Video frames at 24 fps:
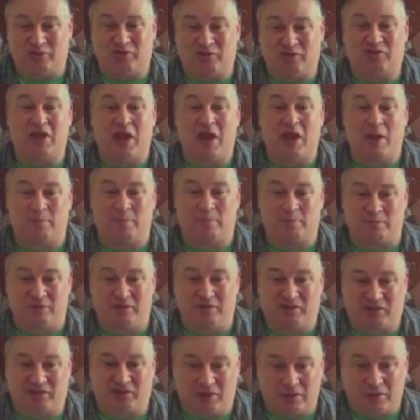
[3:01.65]

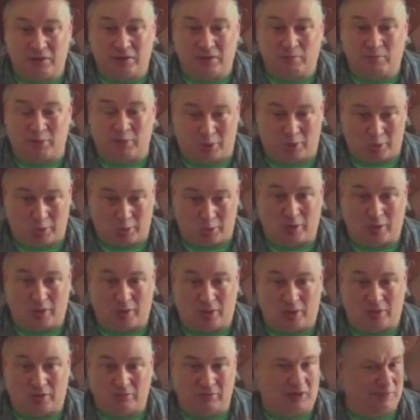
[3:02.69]
GMs,
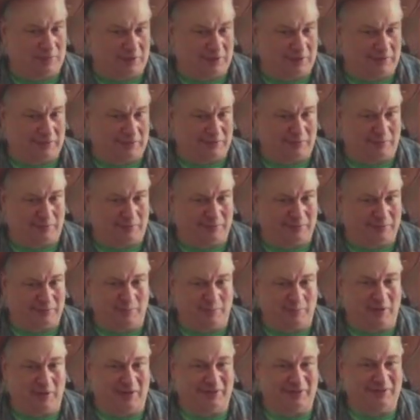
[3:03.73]
plural. I'm not the only
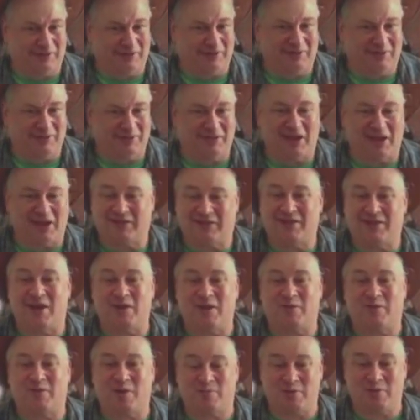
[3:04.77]
one. Okay, it's
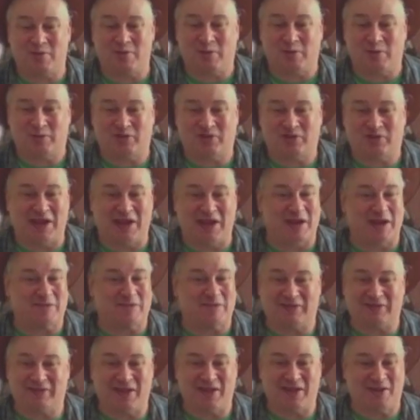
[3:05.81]
not Grumpy Old GM.
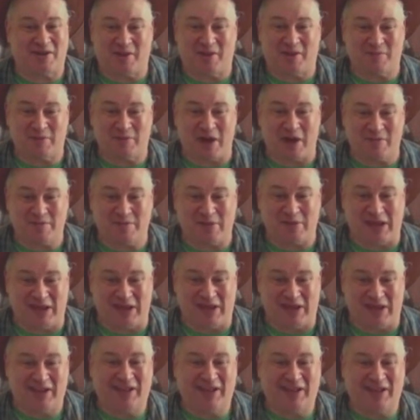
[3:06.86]
It's not all about
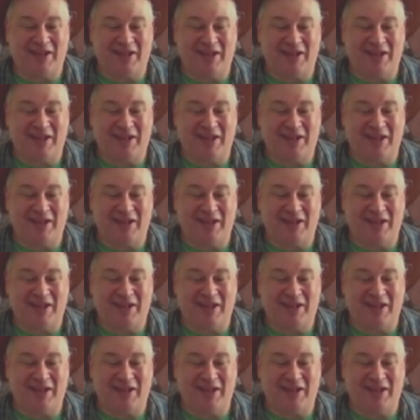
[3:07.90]
me.